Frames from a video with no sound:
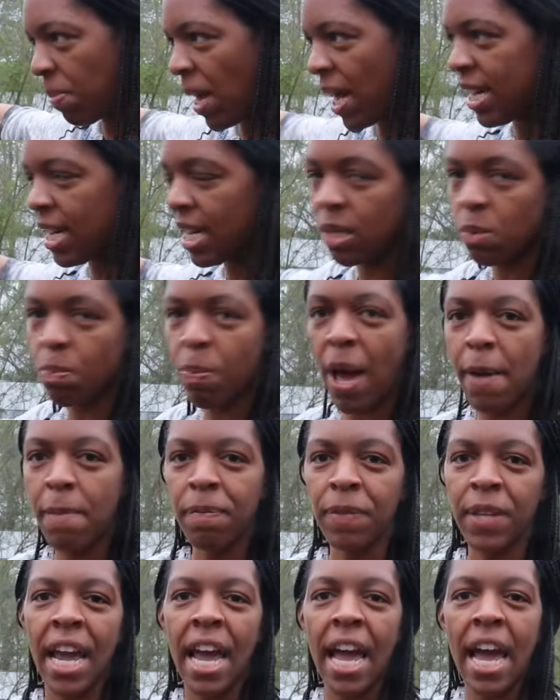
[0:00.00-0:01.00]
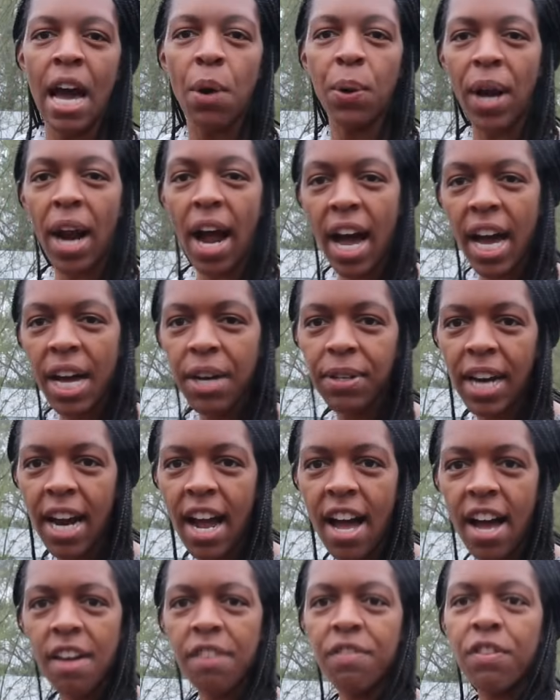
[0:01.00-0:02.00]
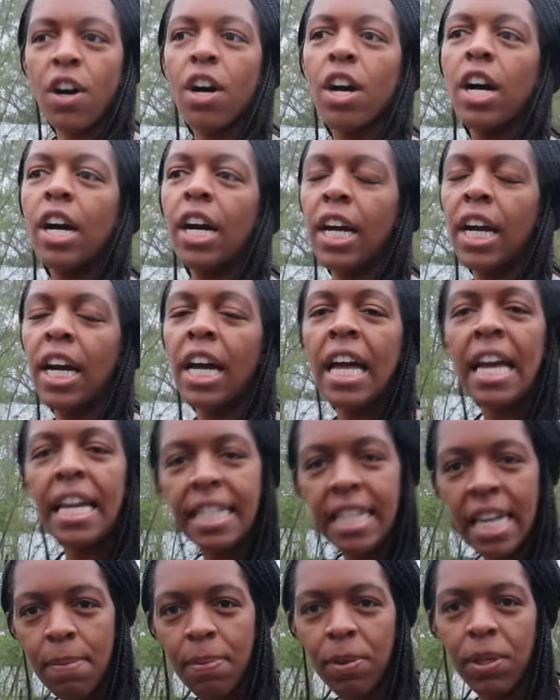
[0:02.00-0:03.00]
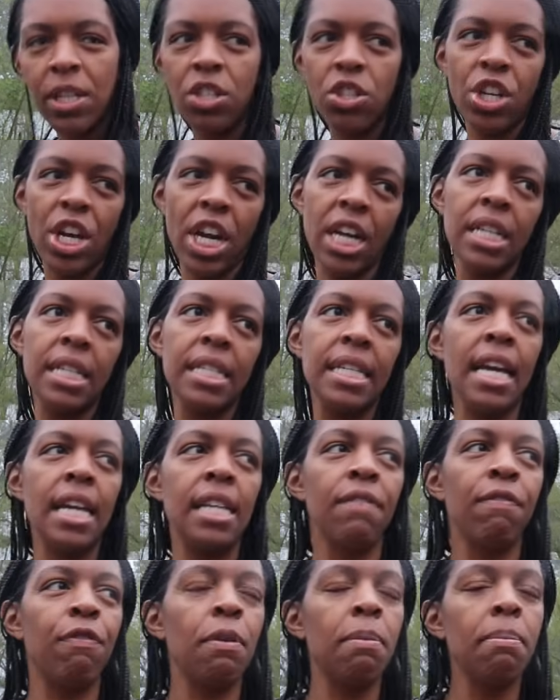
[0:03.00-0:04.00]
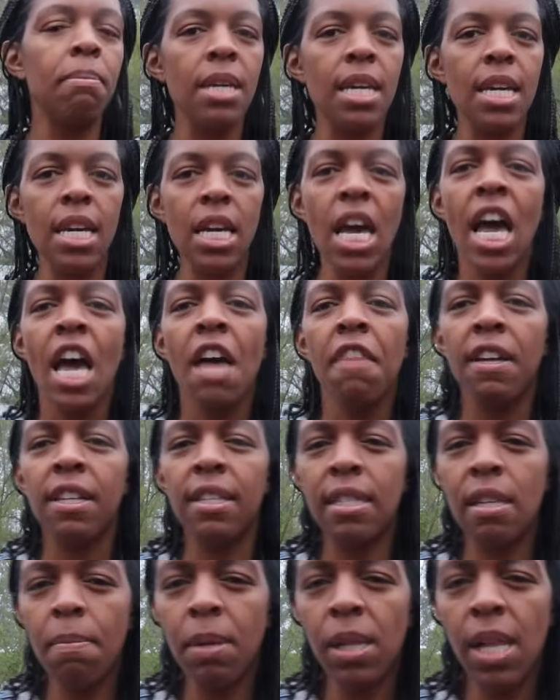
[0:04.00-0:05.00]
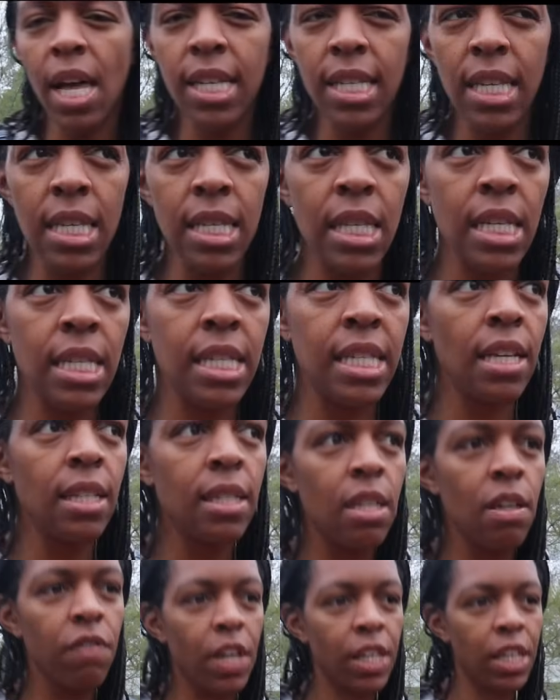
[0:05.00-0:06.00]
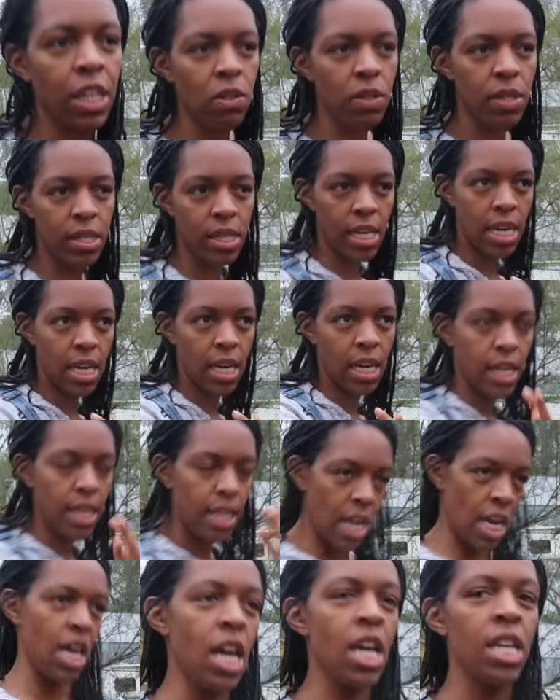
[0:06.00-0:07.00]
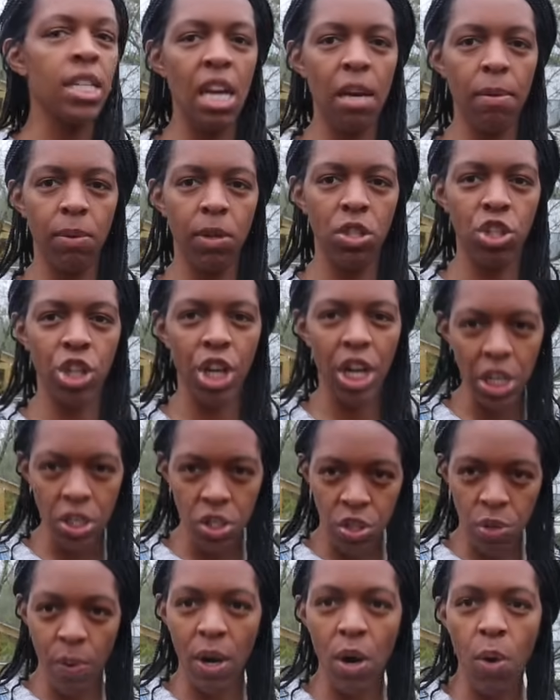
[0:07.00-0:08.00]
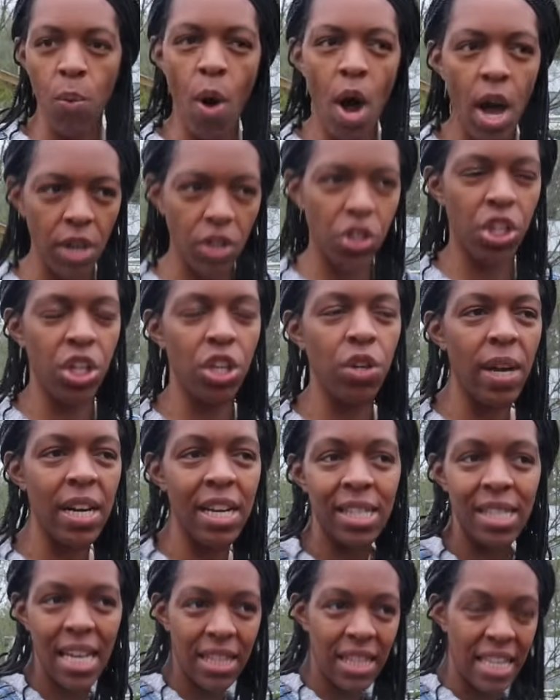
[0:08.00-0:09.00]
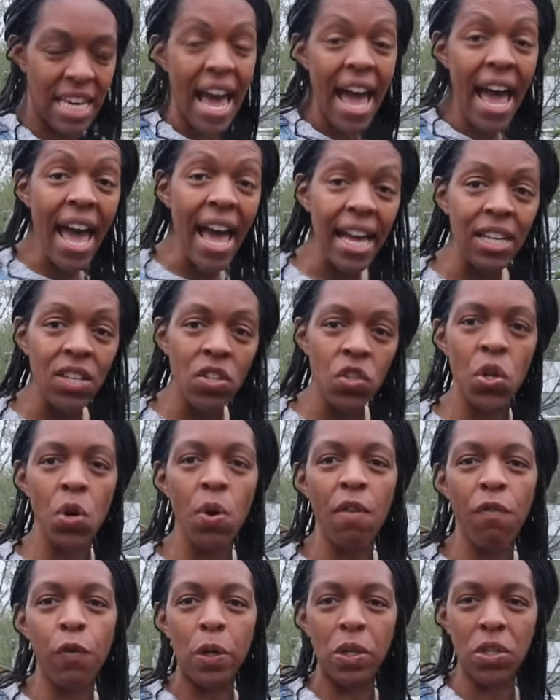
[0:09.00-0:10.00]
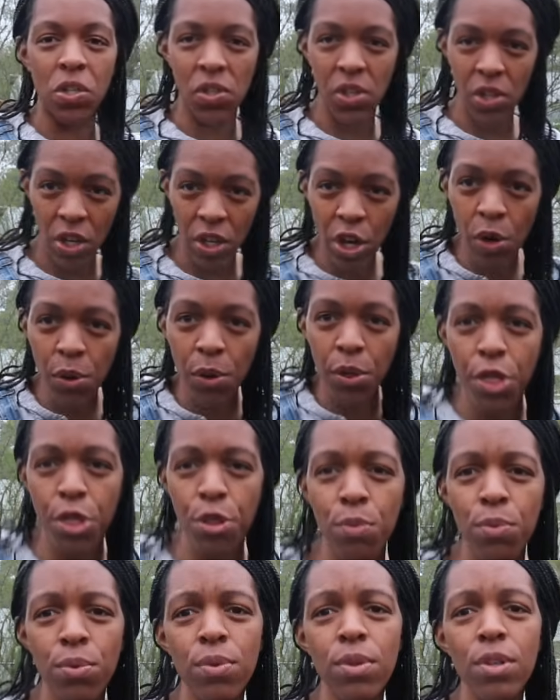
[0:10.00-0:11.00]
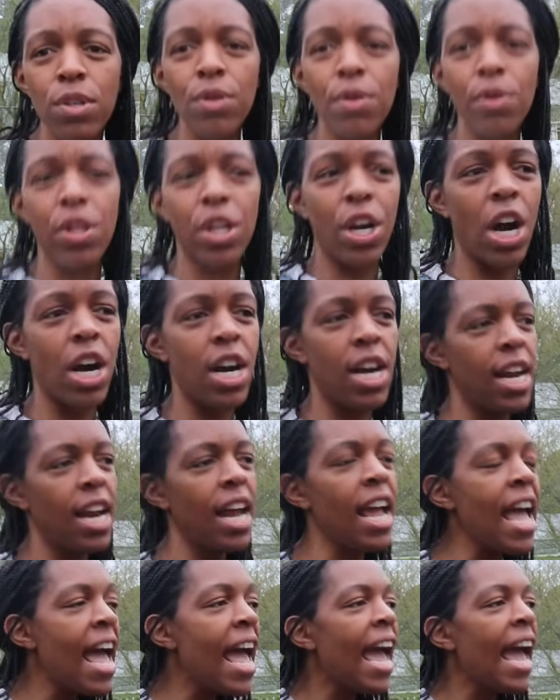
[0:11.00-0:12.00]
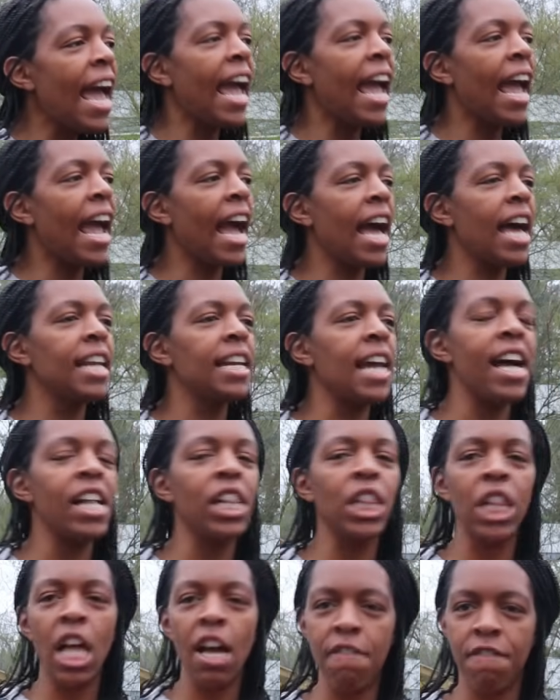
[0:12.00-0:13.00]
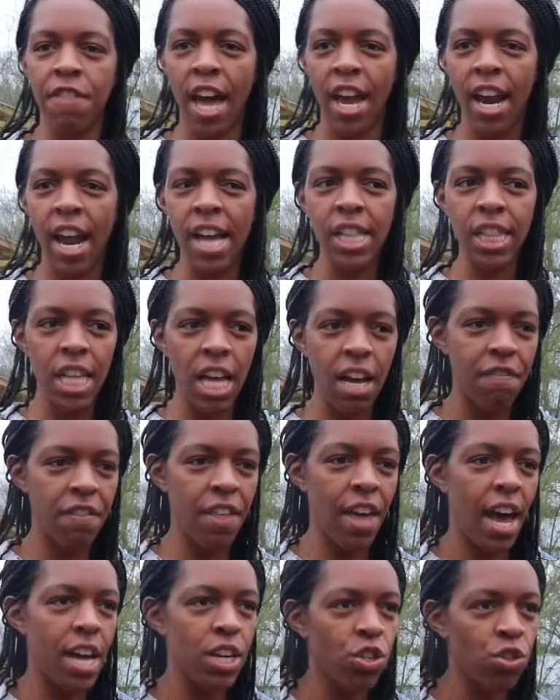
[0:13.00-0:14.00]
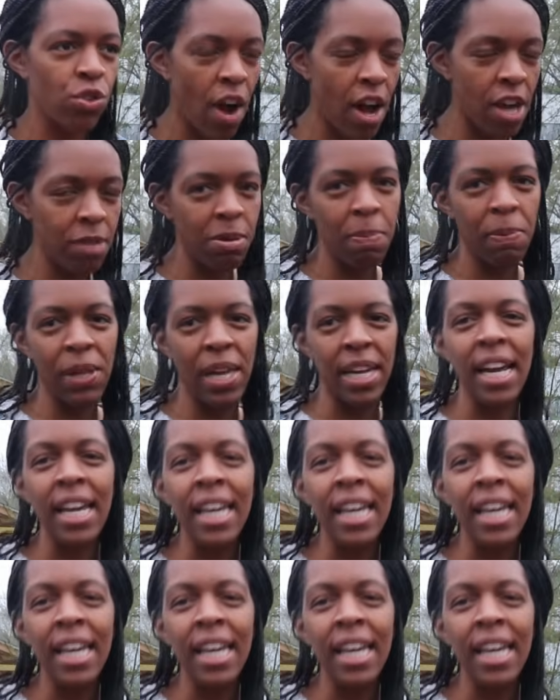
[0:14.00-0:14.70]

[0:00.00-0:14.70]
behind us, but what I would have are a table and chairs, and for me that symbolizes this sense of like you see it, table and chairs you want to walk to, and it's at the end, so it forces you to go through the garden, and I love that, drawing people in.